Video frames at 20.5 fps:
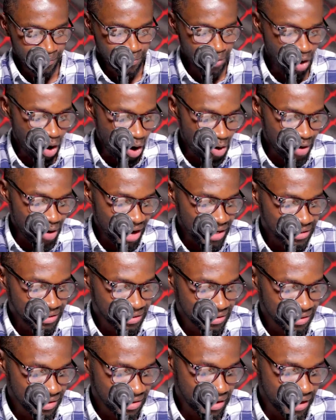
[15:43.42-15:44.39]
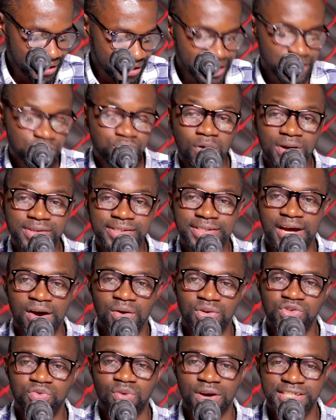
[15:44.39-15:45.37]
All right, and the sponsor
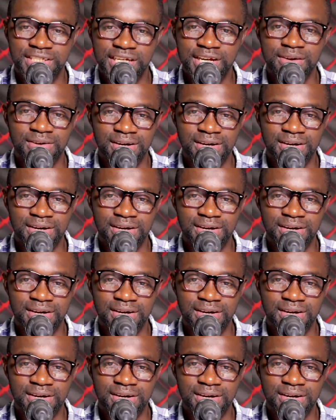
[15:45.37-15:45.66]
also was share